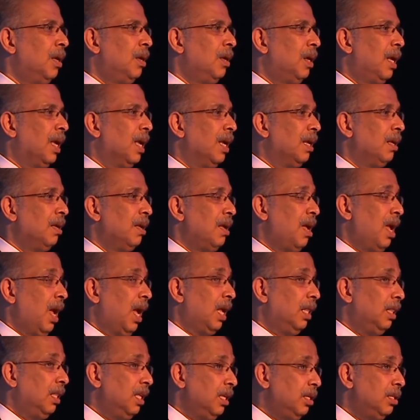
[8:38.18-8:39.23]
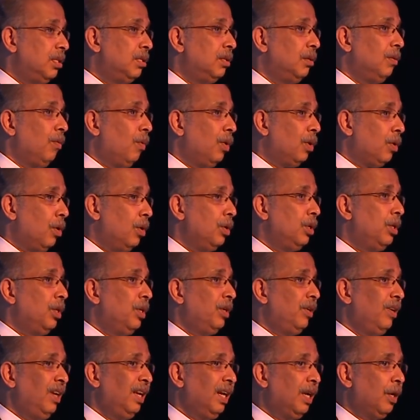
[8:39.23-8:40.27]
Okay, and this will
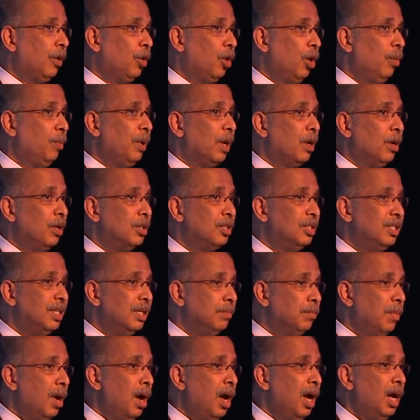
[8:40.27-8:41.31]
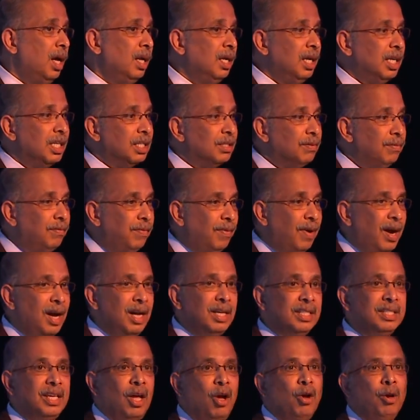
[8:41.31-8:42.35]
continually grow because demand is
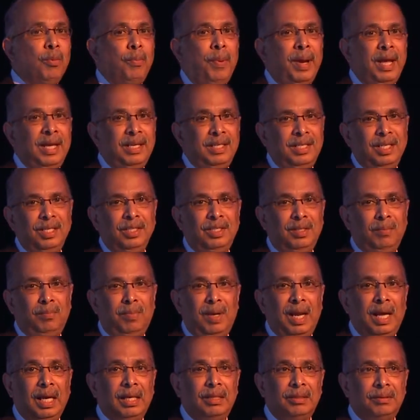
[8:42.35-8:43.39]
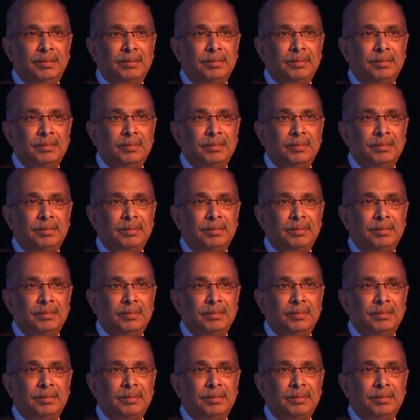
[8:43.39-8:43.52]
fast outpacing supply.